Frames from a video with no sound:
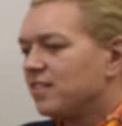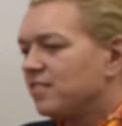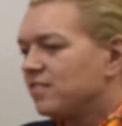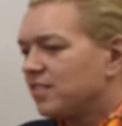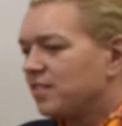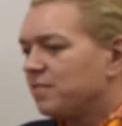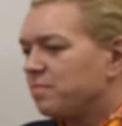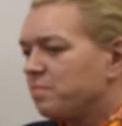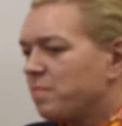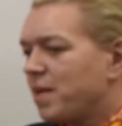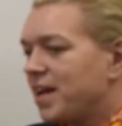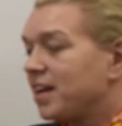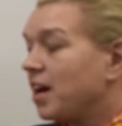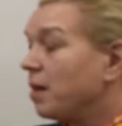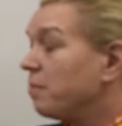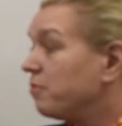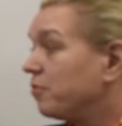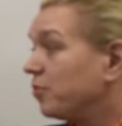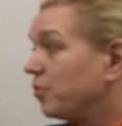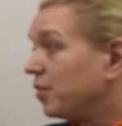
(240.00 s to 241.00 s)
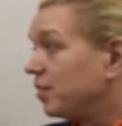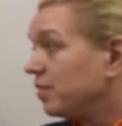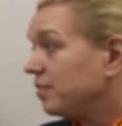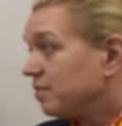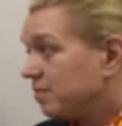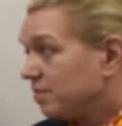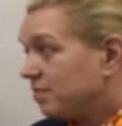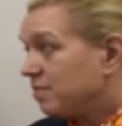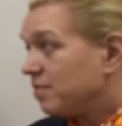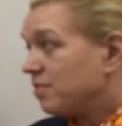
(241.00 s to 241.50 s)
they make up for
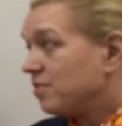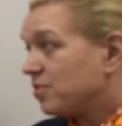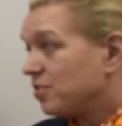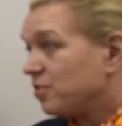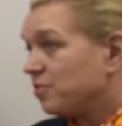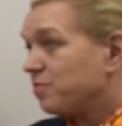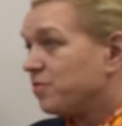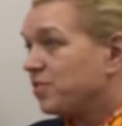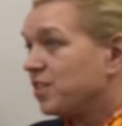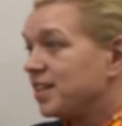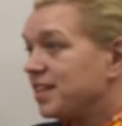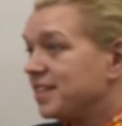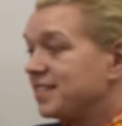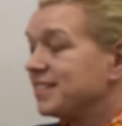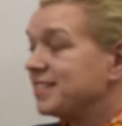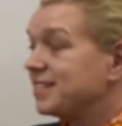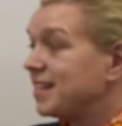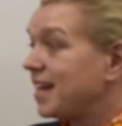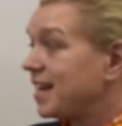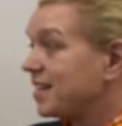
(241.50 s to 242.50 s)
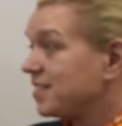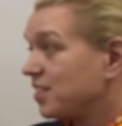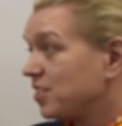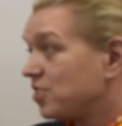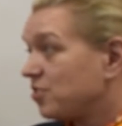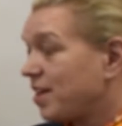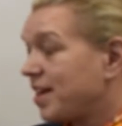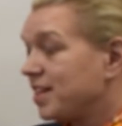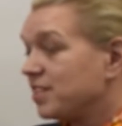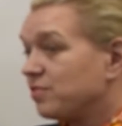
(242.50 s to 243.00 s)
sort of the dyslexic
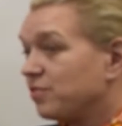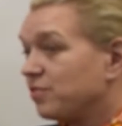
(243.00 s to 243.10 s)
traits.